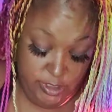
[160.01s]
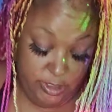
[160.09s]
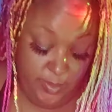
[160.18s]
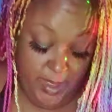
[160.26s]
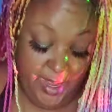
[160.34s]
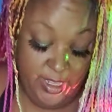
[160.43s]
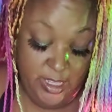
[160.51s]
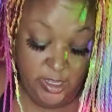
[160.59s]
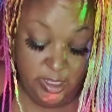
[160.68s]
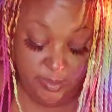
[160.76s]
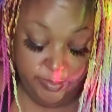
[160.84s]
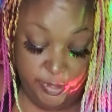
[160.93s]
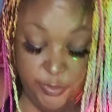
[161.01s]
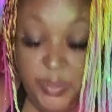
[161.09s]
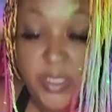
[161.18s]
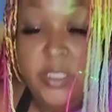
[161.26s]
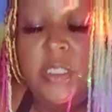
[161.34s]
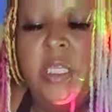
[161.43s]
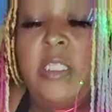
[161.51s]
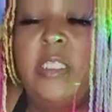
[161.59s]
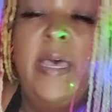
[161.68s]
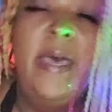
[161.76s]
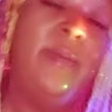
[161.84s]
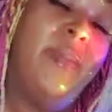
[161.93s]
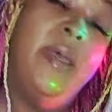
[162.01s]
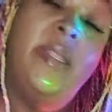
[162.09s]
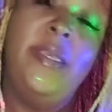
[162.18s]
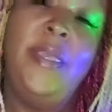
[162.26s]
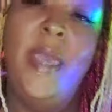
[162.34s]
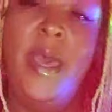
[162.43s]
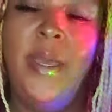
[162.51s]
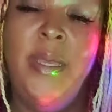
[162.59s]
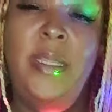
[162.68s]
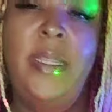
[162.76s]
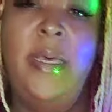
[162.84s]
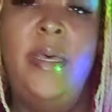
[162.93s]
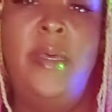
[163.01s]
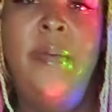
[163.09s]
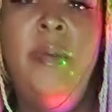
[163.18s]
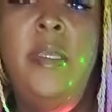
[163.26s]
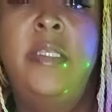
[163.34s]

Somebody um spends time at a yacht club